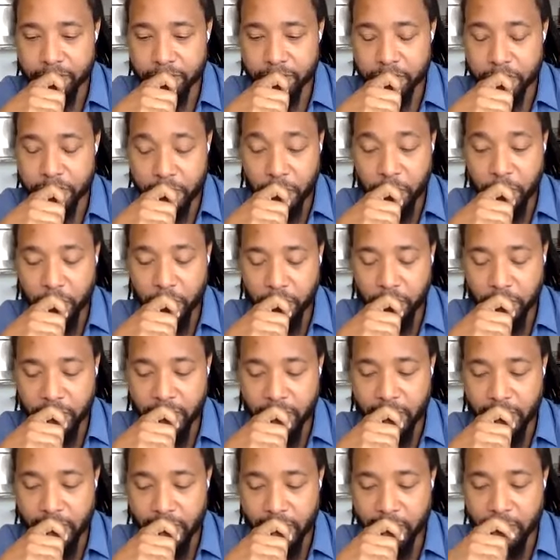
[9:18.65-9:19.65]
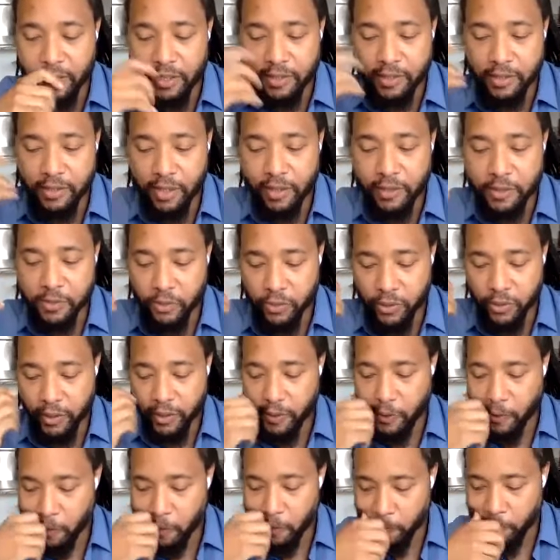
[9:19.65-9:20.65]
soon, but it, it does bring
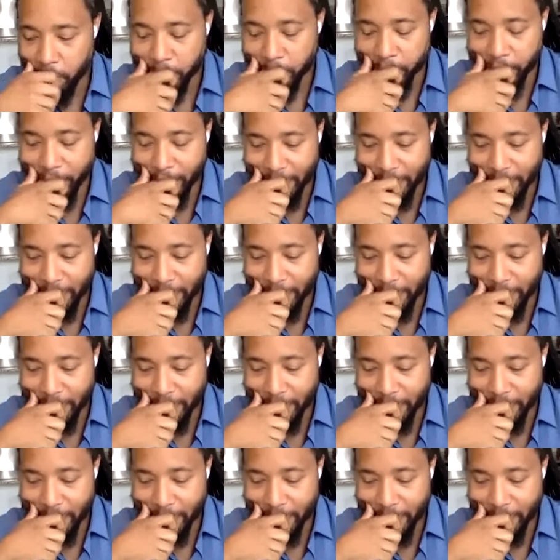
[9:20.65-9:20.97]
it home.